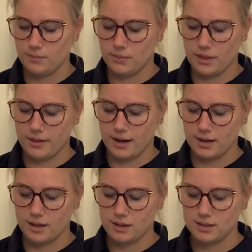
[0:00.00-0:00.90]
but
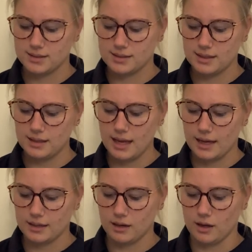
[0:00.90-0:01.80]
they still
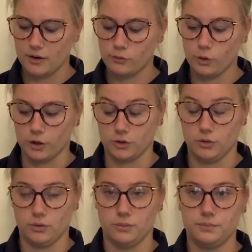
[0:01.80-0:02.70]
had a lot of work to do.